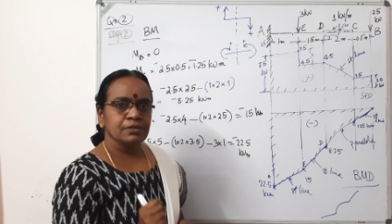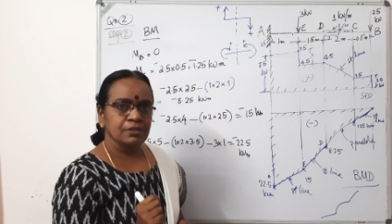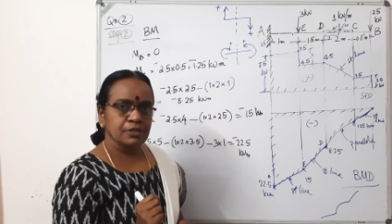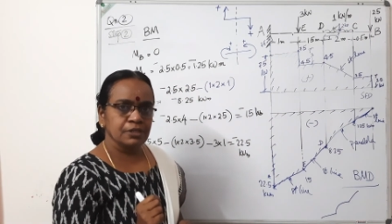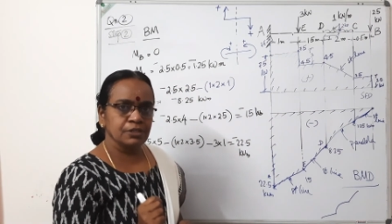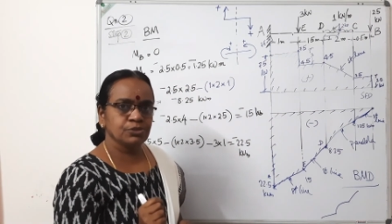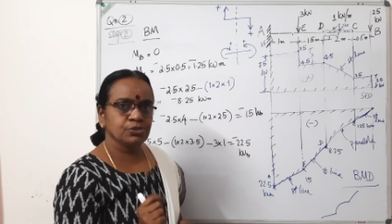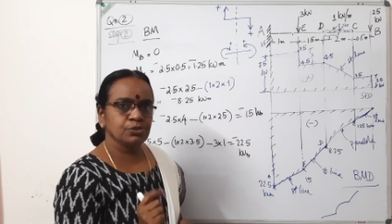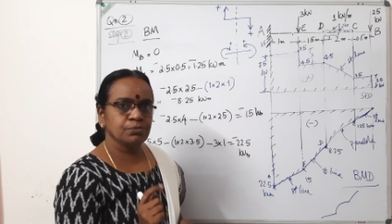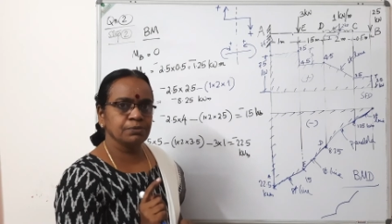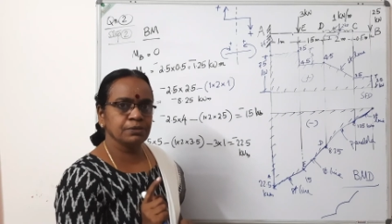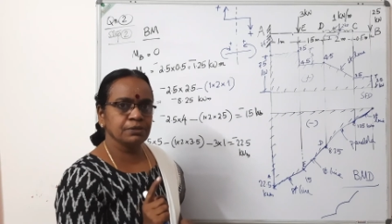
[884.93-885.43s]

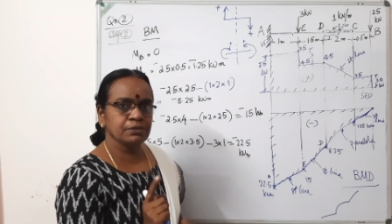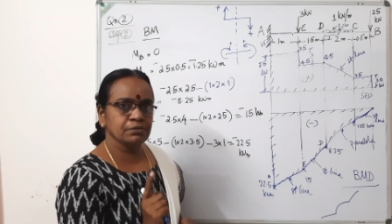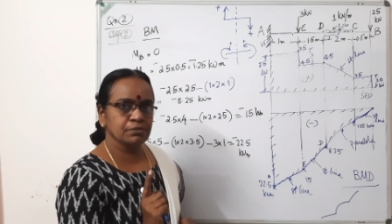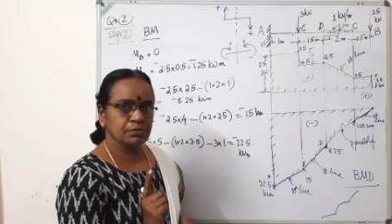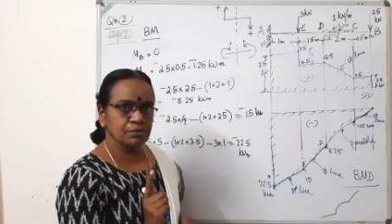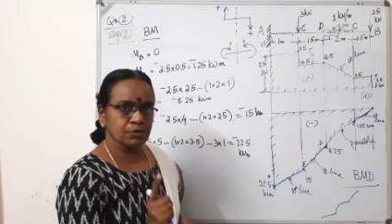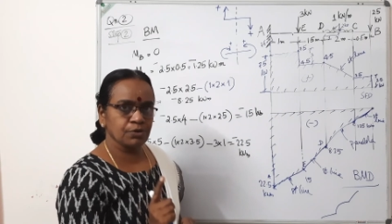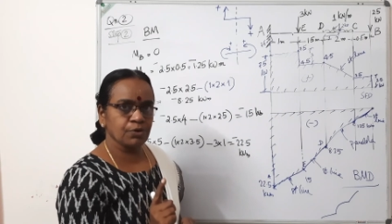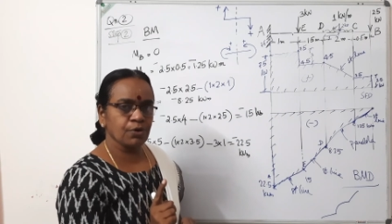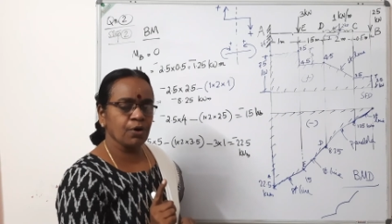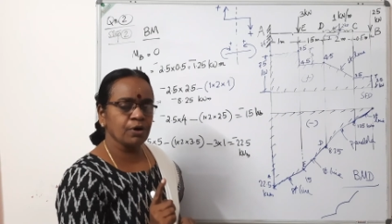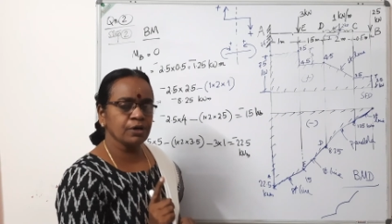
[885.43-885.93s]
it should be
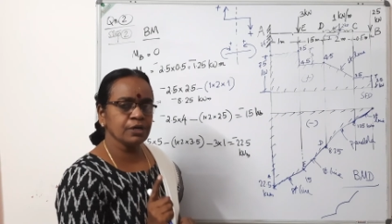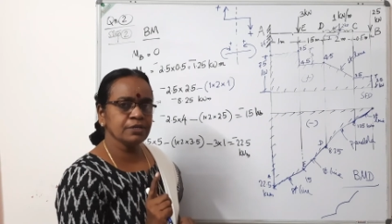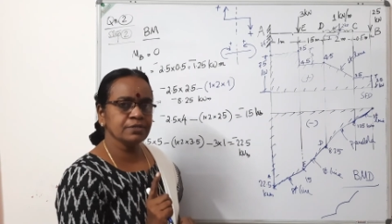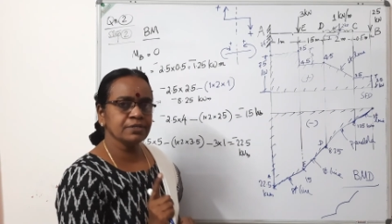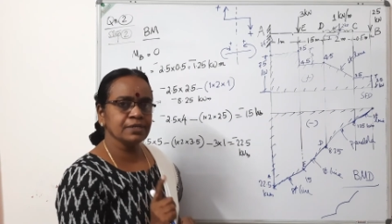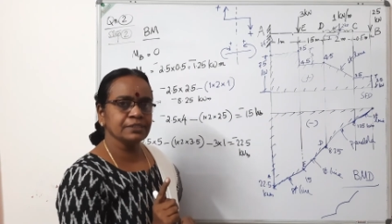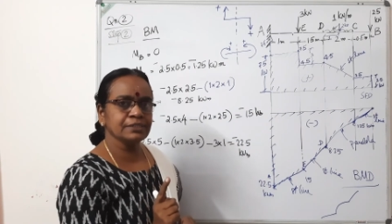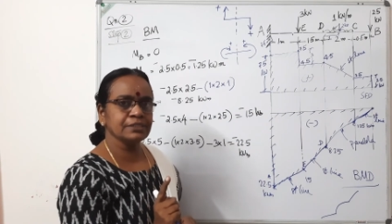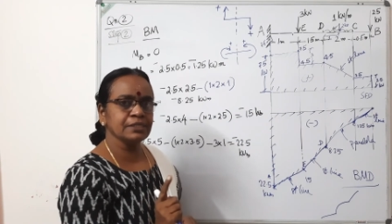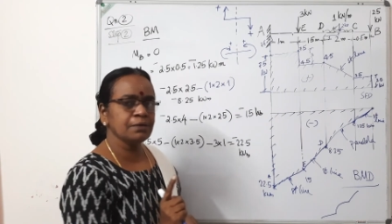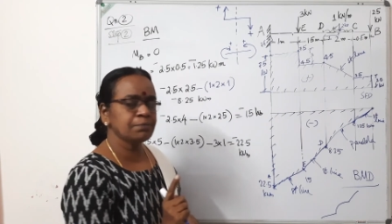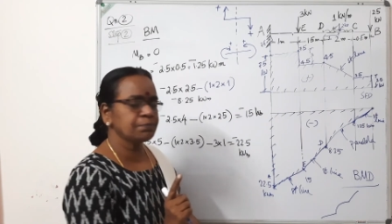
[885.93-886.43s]
drawn in
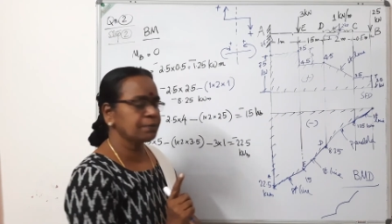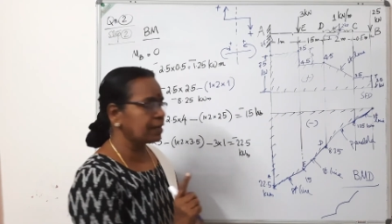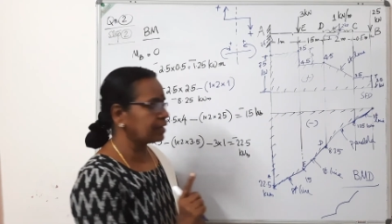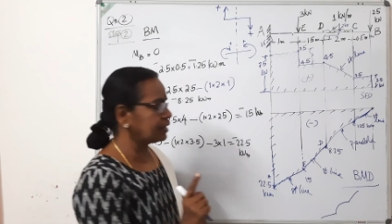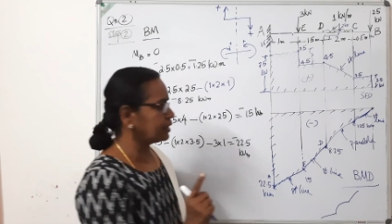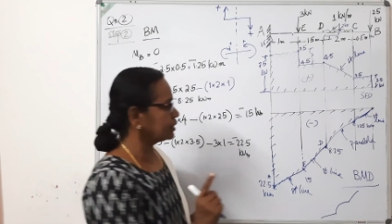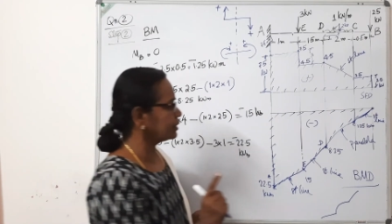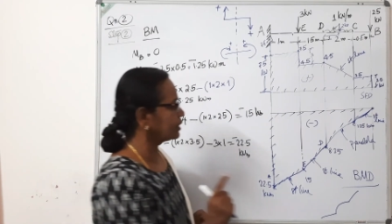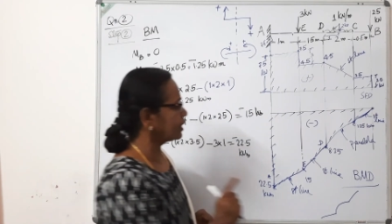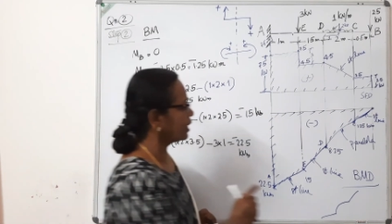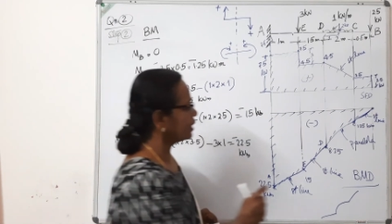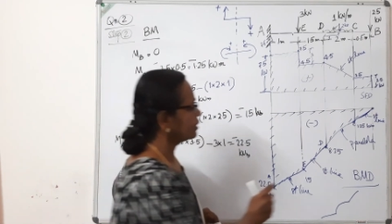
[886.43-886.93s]
such a
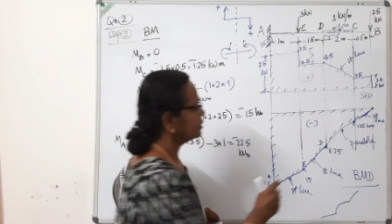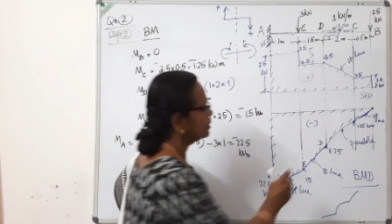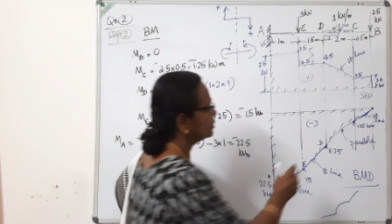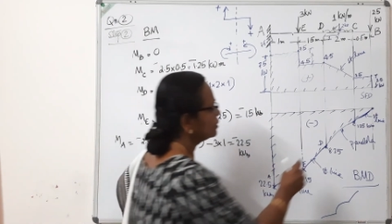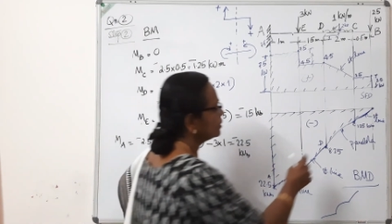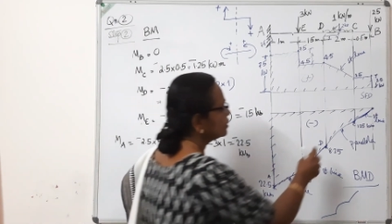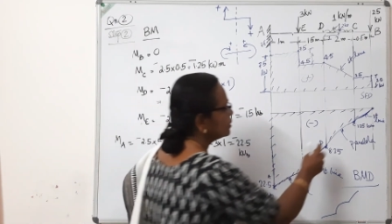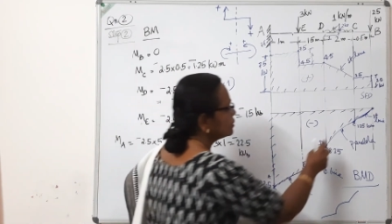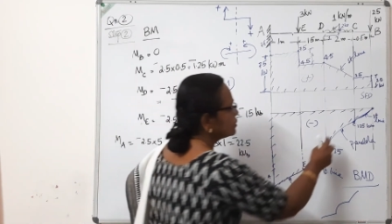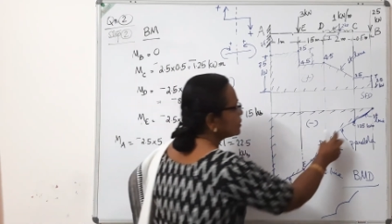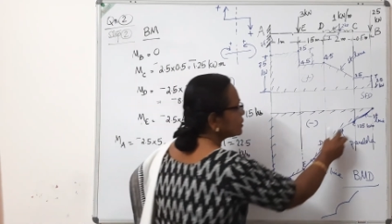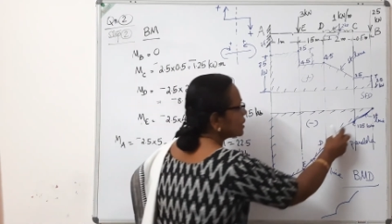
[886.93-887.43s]
manner
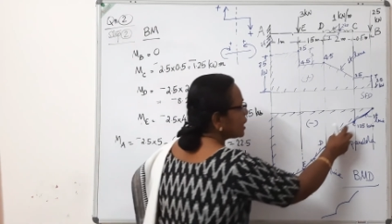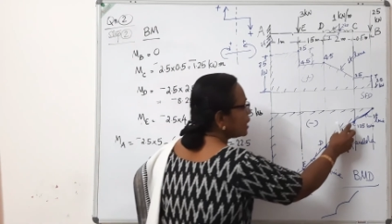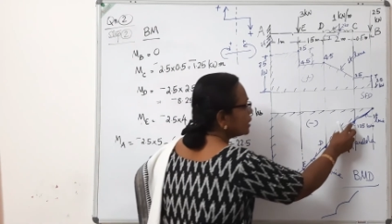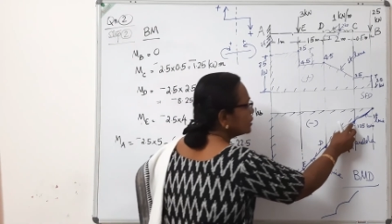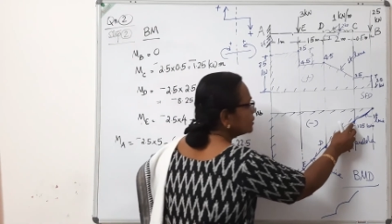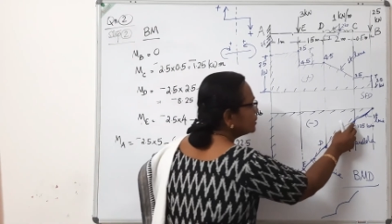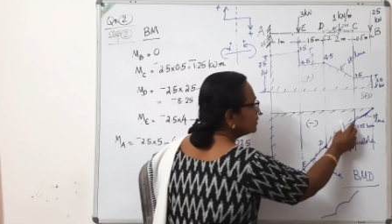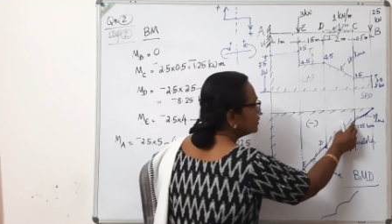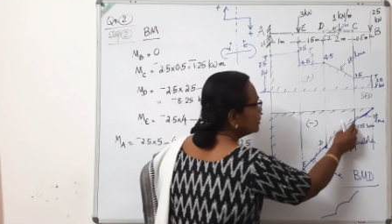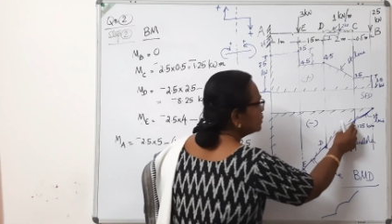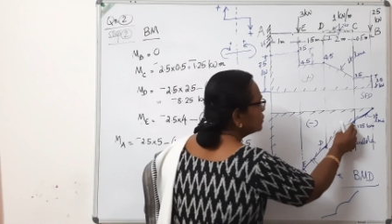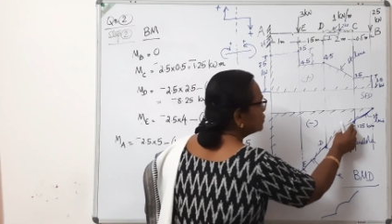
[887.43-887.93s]
that
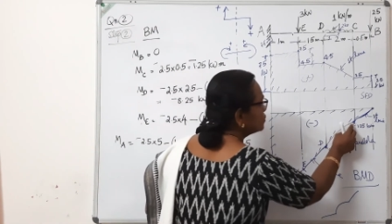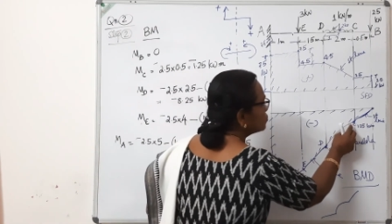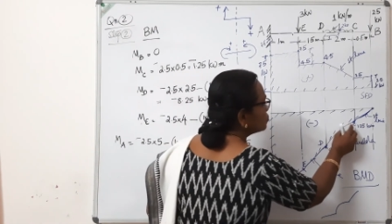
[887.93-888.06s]
tangent